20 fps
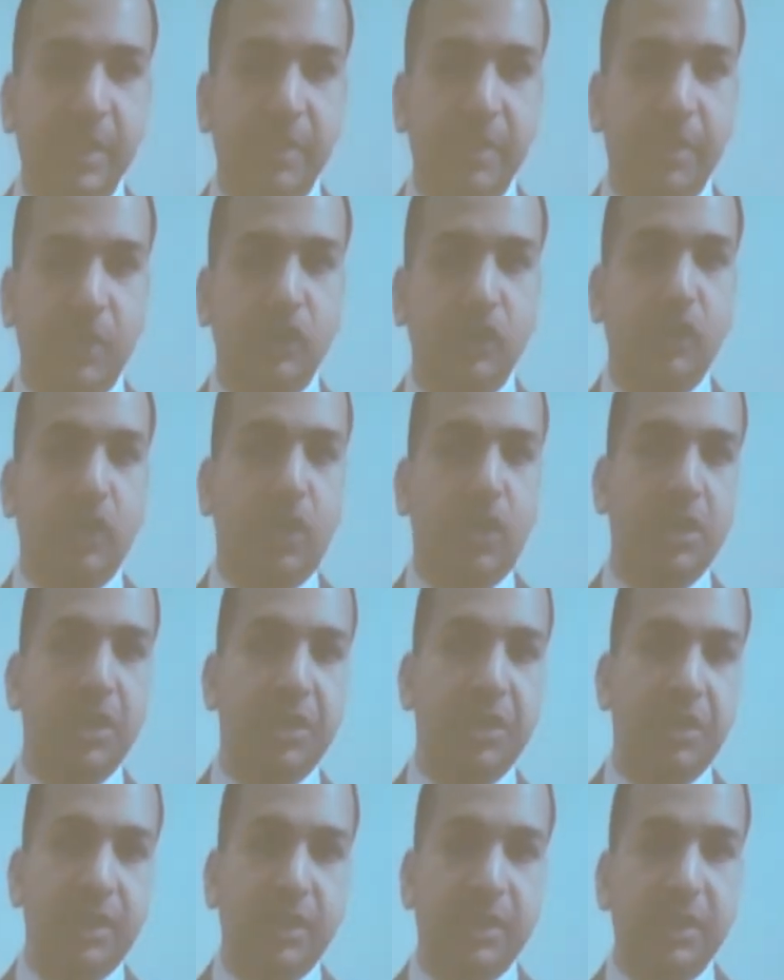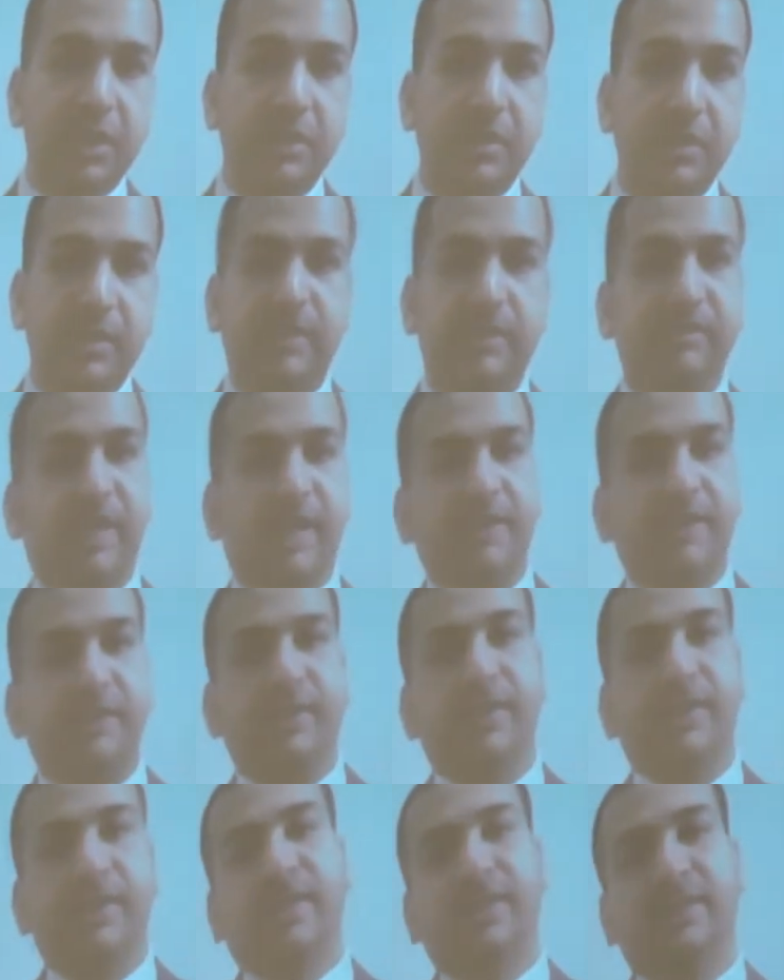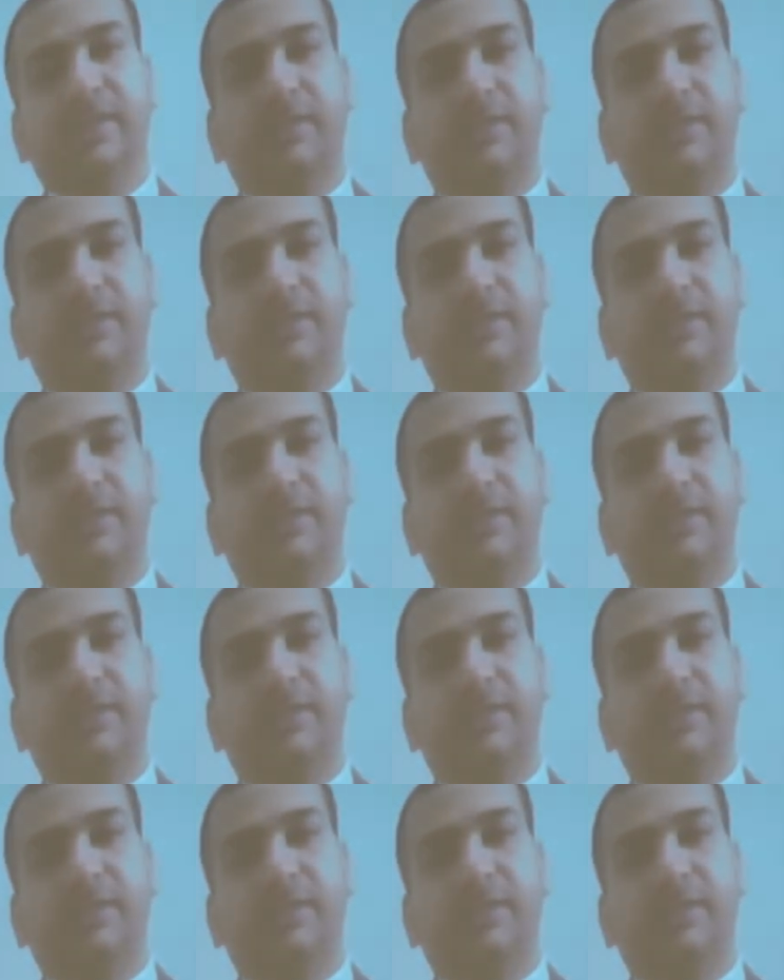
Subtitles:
because all you need to do is transfer the assets